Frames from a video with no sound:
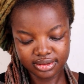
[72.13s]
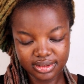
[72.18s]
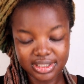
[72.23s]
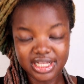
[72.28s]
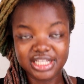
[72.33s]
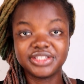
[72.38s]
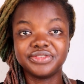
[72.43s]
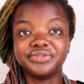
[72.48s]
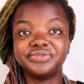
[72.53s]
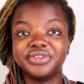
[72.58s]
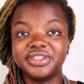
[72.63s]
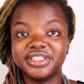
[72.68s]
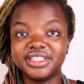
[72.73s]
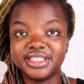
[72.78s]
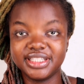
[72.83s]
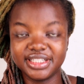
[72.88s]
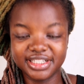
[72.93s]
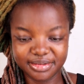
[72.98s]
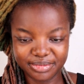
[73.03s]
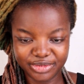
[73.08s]
That's the first
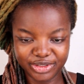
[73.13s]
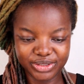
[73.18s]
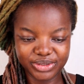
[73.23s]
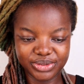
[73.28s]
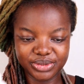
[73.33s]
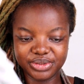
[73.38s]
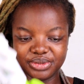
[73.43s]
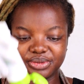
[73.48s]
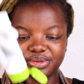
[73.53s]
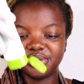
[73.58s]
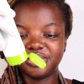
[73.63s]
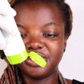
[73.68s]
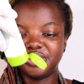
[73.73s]
thing I'm going to do.